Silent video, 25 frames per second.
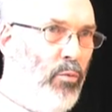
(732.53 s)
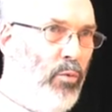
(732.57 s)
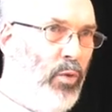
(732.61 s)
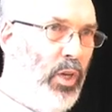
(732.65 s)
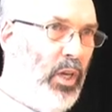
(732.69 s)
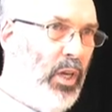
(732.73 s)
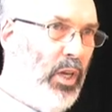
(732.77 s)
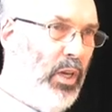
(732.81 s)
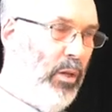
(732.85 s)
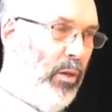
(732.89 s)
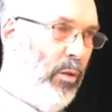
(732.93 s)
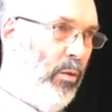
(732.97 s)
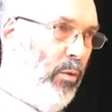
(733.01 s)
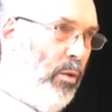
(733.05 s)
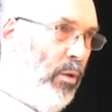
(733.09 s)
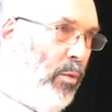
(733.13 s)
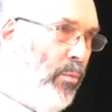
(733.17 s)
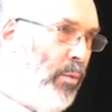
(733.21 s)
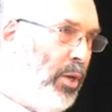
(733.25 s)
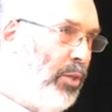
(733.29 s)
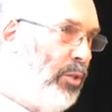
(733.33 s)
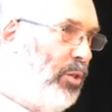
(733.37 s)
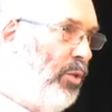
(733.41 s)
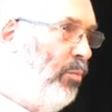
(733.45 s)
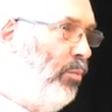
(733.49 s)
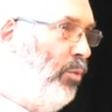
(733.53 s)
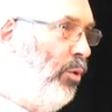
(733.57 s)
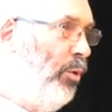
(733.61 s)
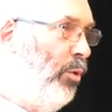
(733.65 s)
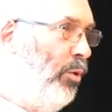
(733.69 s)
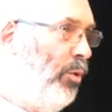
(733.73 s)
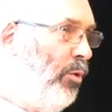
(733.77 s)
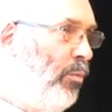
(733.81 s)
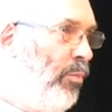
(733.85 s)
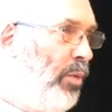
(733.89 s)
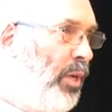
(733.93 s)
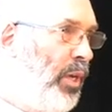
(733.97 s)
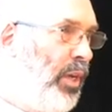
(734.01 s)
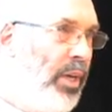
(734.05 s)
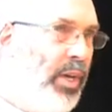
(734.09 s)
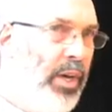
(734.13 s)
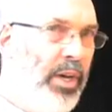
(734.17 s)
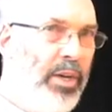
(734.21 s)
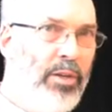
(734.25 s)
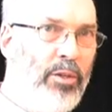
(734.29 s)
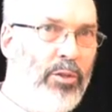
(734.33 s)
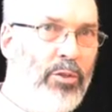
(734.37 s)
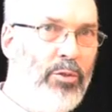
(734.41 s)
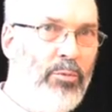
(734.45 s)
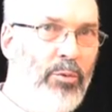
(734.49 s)
the, the most important
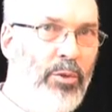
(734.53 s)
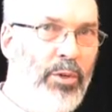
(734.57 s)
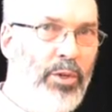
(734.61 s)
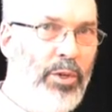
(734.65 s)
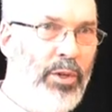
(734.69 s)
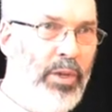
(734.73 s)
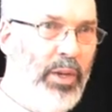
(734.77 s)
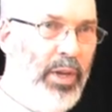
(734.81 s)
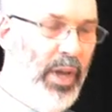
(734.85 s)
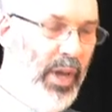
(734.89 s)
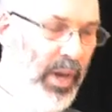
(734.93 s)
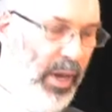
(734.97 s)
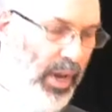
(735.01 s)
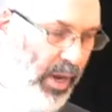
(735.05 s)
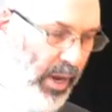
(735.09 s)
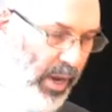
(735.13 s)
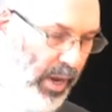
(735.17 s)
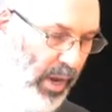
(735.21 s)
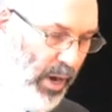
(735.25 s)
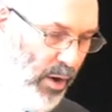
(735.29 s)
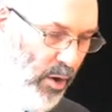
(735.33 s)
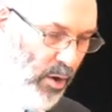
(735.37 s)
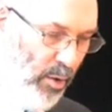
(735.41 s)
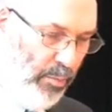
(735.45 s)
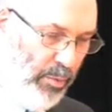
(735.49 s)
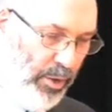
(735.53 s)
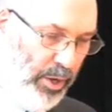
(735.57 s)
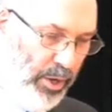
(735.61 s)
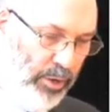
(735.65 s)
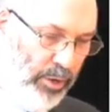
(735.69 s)
mediators were Arab